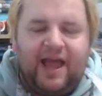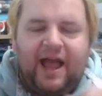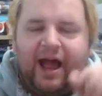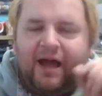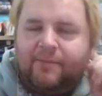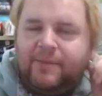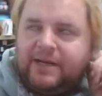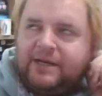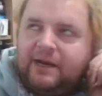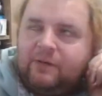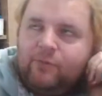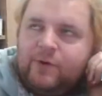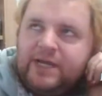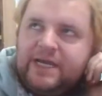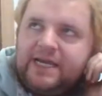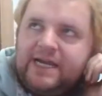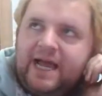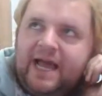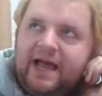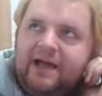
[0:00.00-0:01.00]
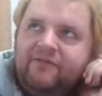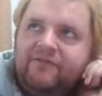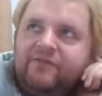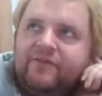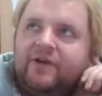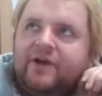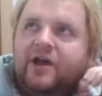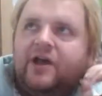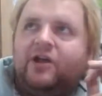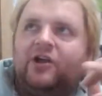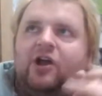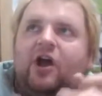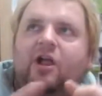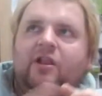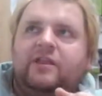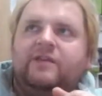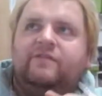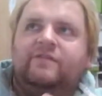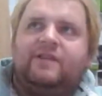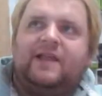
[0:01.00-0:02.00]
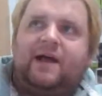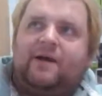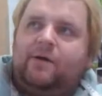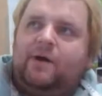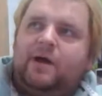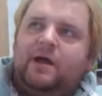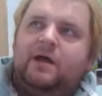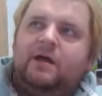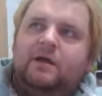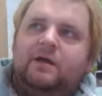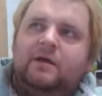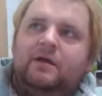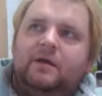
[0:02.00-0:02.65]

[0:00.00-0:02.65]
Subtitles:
I mean, we can have cauliflower,